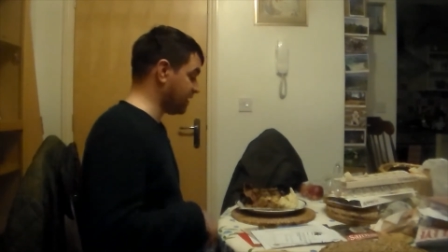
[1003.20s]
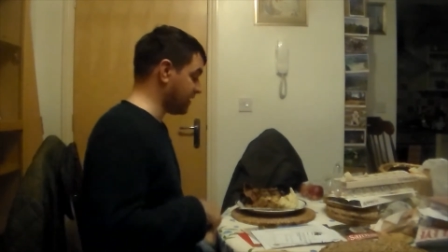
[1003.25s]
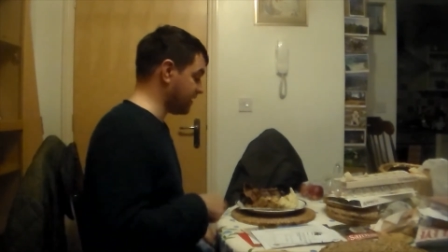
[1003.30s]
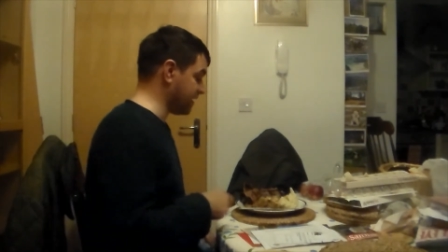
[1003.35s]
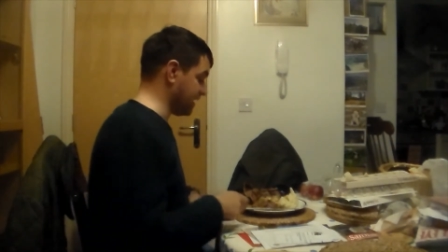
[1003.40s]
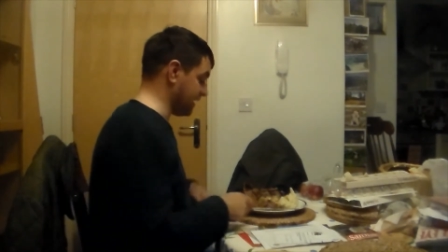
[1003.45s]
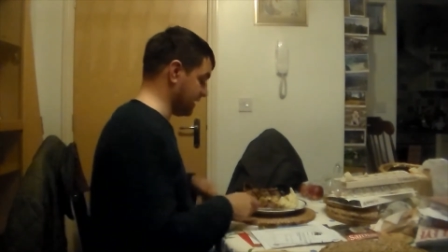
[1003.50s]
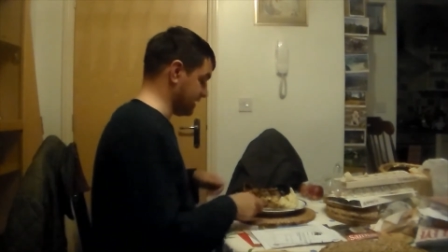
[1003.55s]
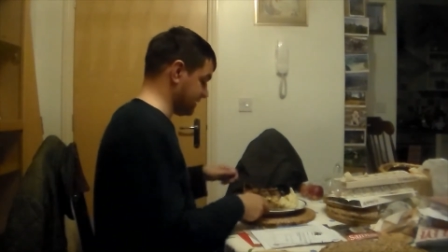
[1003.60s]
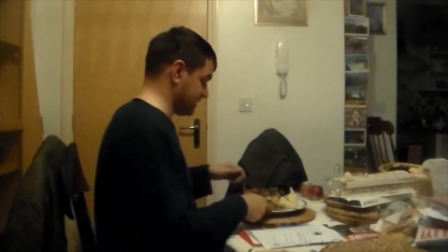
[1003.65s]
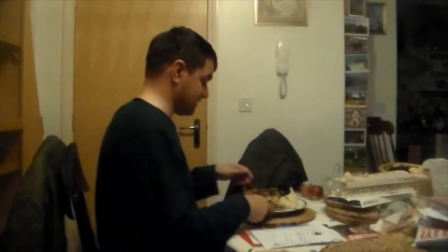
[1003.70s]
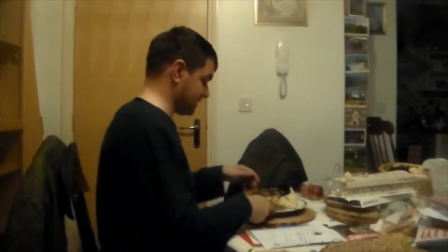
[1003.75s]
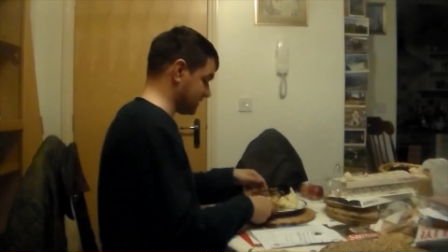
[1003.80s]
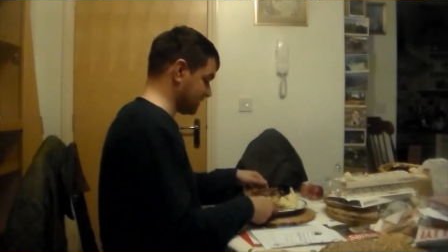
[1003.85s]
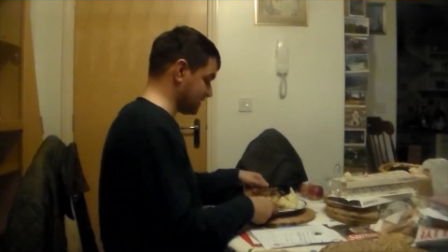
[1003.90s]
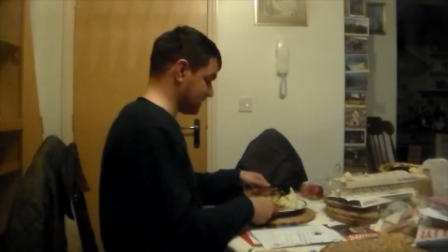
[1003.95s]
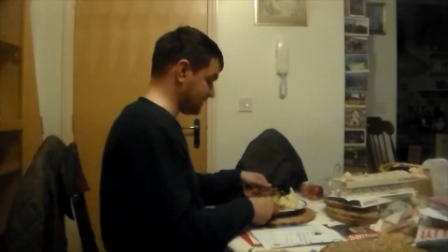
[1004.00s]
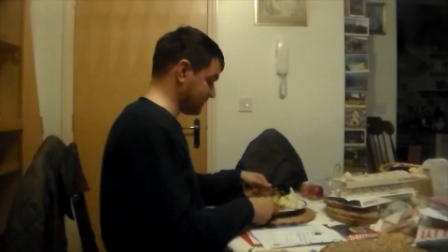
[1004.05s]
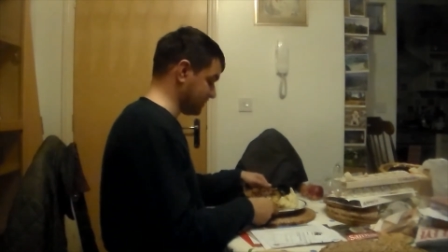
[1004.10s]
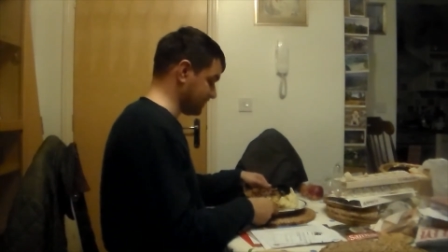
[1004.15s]
Very
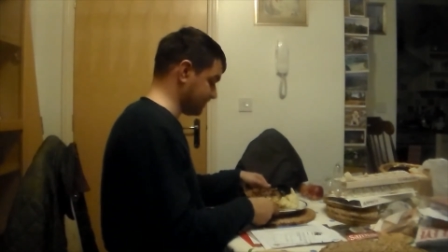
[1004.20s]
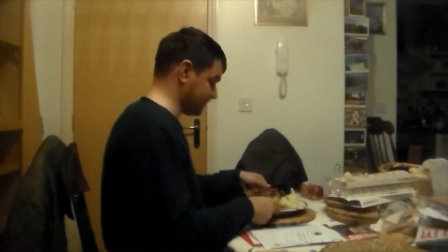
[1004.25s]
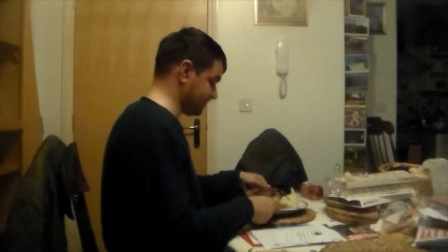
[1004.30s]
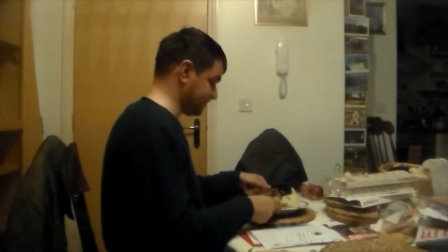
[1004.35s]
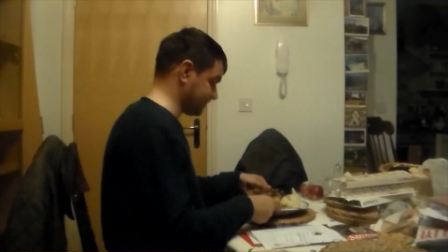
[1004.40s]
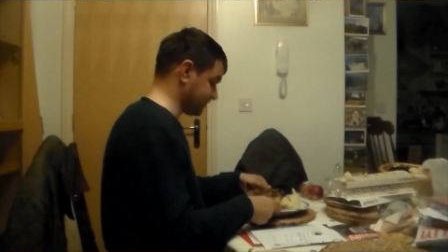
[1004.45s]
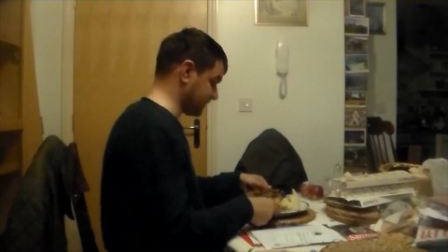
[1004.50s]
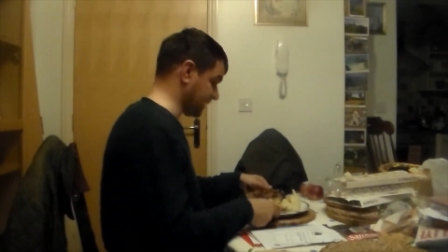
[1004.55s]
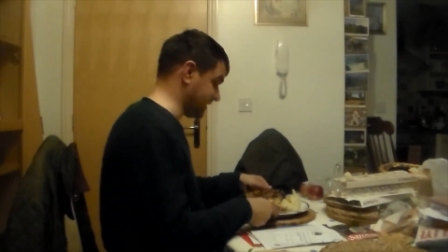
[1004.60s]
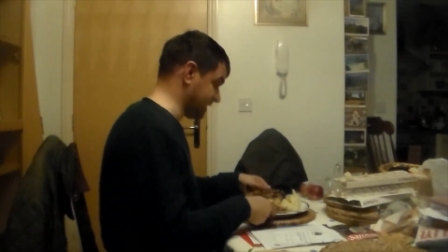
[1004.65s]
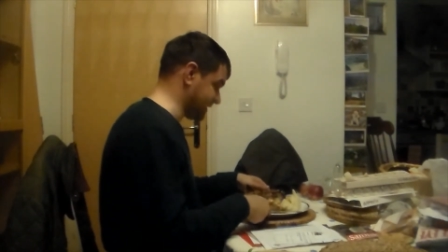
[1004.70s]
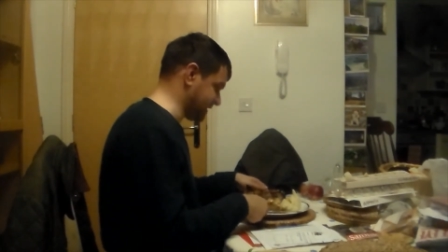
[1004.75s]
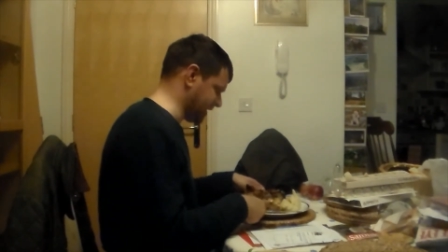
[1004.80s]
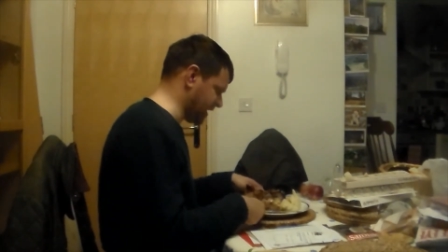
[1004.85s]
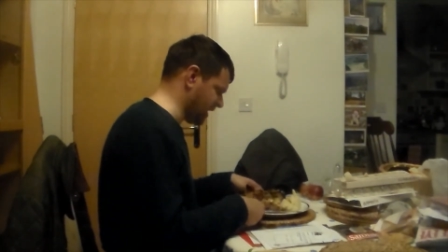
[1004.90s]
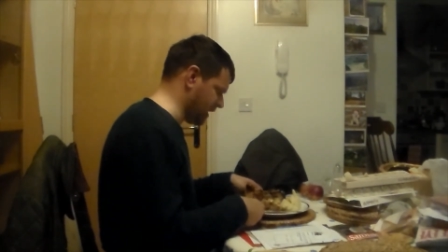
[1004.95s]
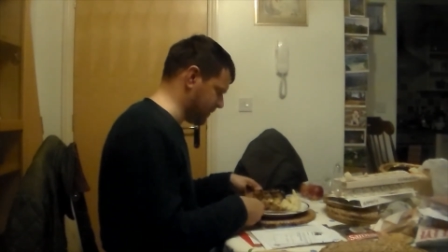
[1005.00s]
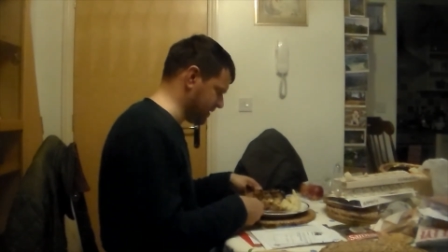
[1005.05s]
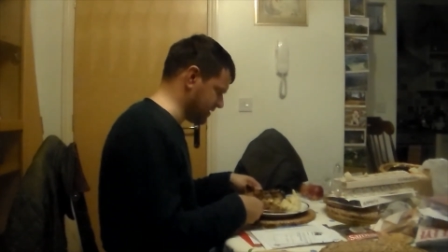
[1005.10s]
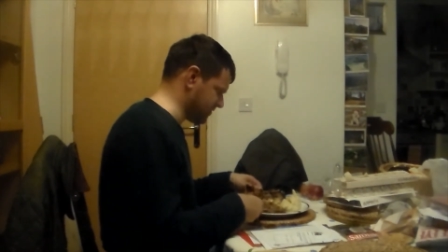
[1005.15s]
nice. At least I
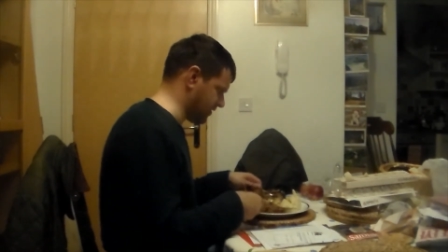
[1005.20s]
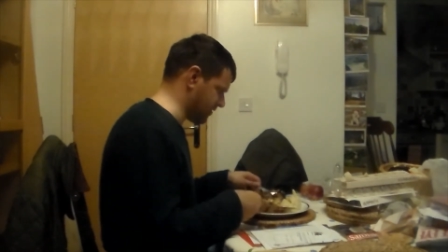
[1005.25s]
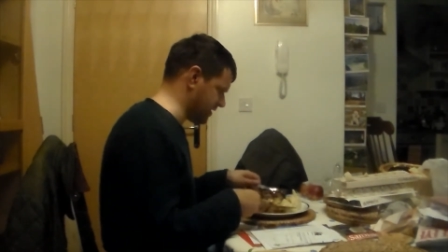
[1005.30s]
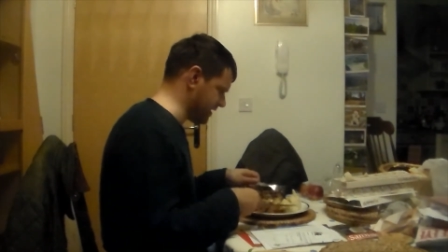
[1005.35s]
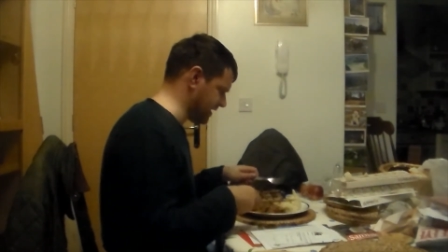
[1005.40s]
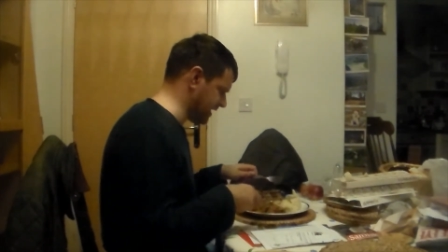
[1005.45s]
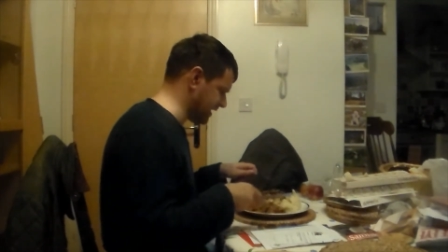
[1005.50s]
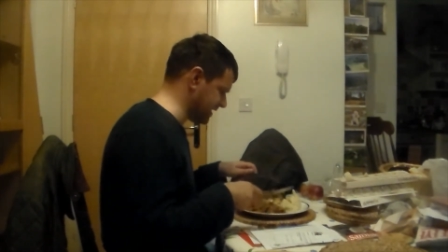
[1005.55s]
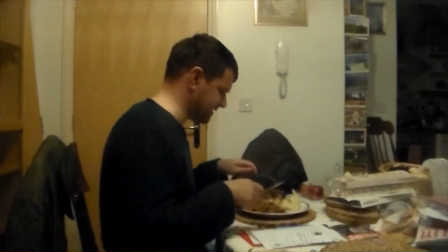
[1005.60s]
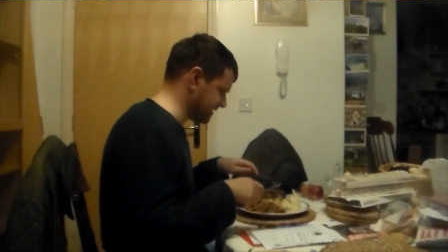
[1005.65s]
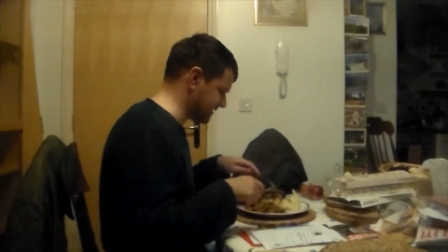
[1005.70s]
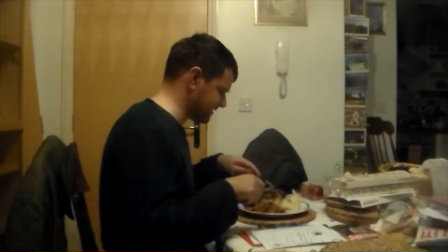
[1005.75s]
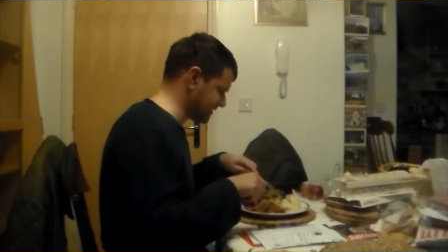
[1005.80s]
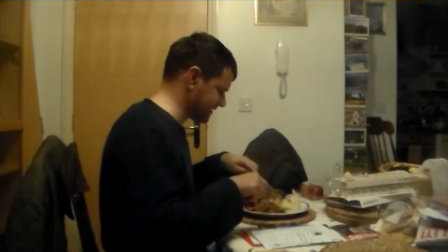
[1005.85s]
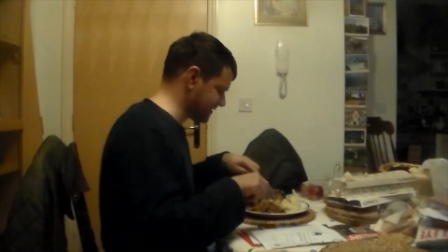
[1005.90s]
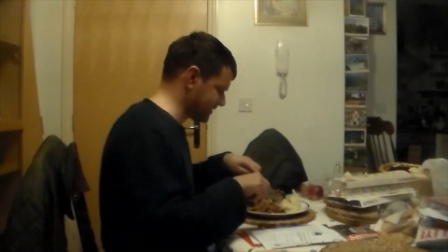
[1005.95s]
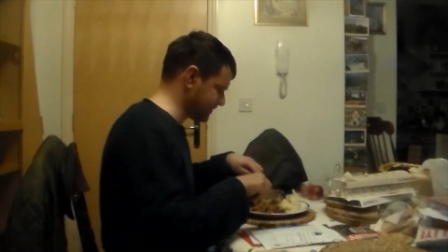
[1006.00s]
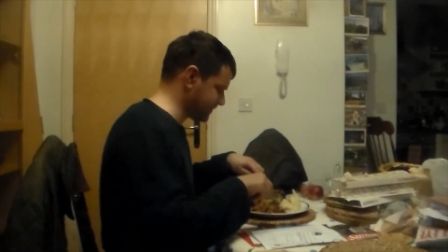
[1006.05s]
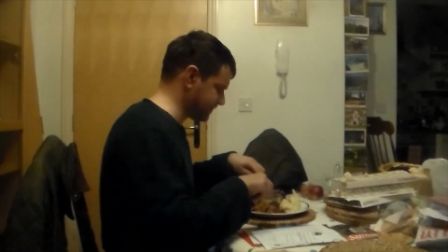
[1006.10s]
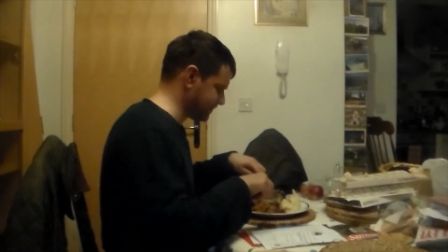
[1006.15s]
hope it's very nice.